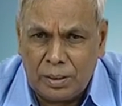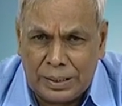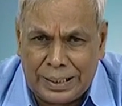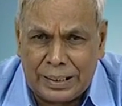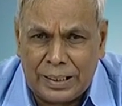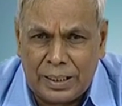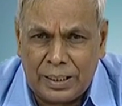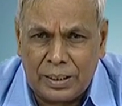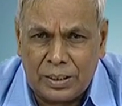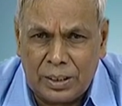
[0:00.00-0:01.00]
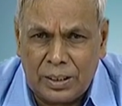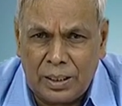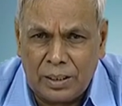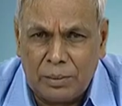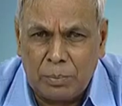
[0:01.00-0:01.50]
terephthalic acid
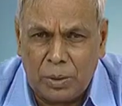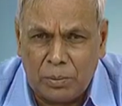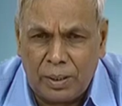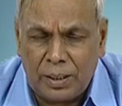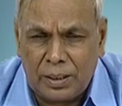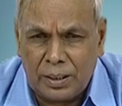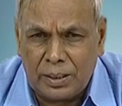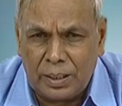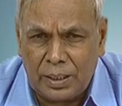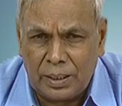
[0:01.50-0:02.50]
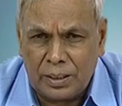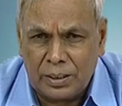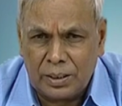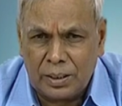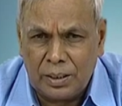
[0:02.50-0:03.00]
or the purified terephthalic
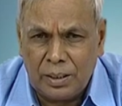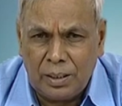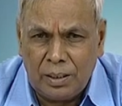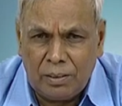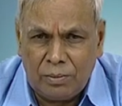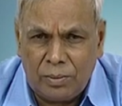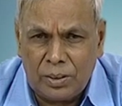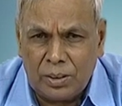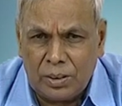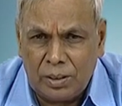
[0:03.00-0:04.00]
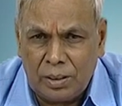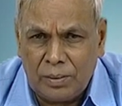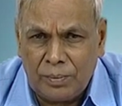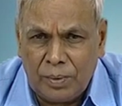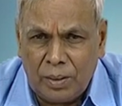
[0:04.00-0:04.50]
acid, which is the
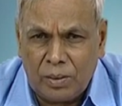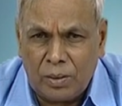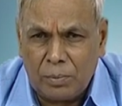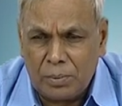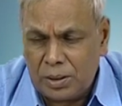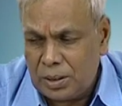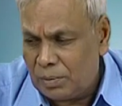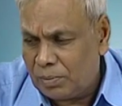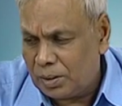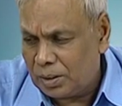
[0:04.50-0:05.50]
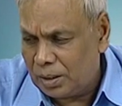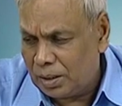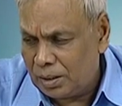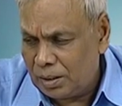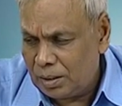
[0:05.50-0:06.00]
raw material for the
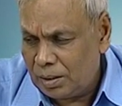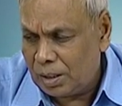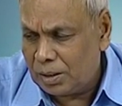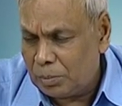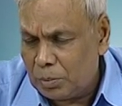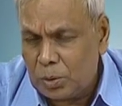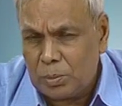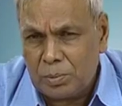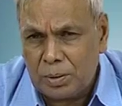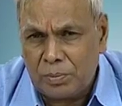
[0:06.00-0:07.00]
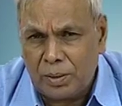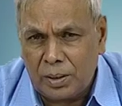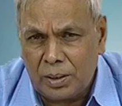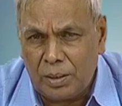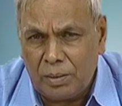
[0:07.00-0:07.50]
or the monomer for
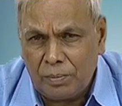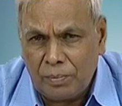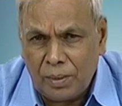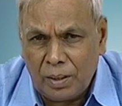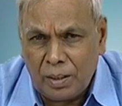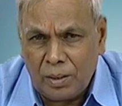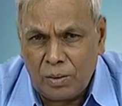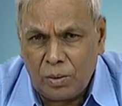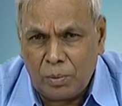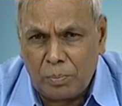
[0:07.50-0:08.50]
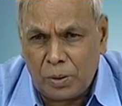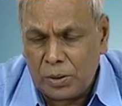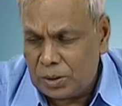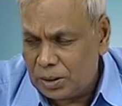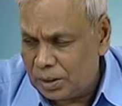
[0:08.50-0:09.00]
the your
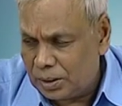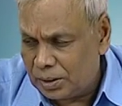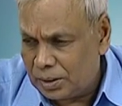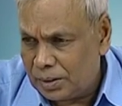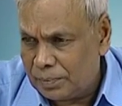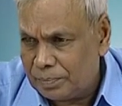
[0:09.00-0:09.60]
polyester industry.